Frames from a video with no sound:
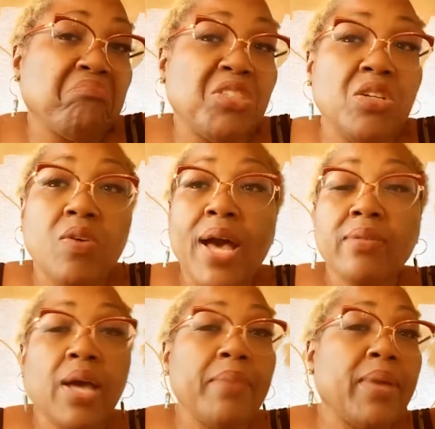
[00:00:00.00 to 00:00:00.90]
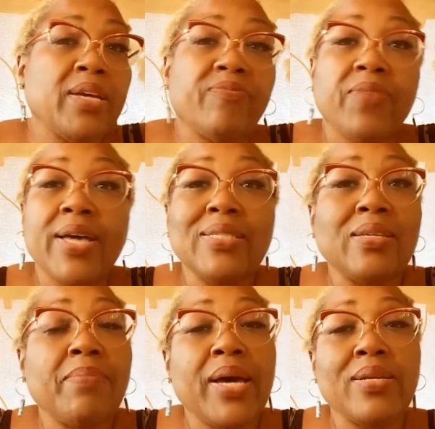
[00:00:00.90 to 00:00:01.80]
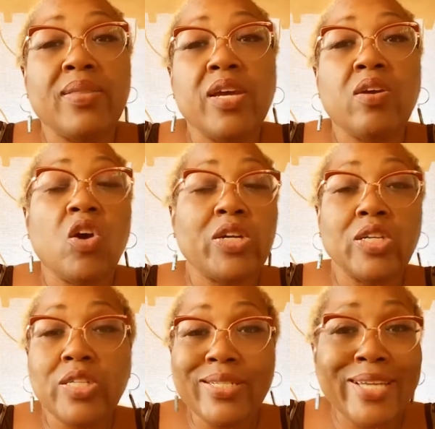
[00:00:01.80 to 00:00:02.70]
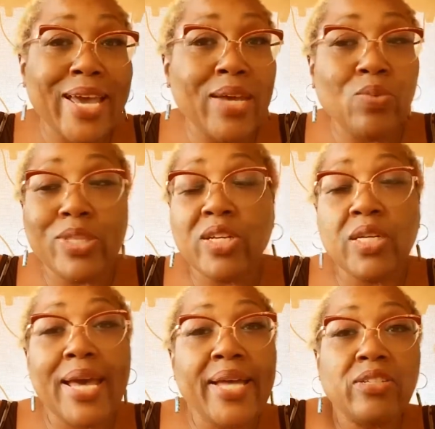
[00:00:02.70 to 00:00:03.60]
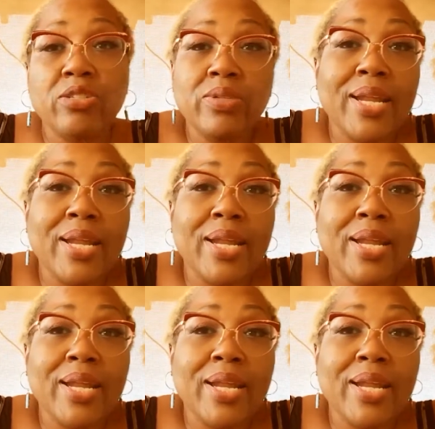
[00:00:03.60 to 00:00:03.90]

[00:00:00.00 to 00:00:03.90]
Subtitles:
you know, I might find somebody there on a good day with a good attitude,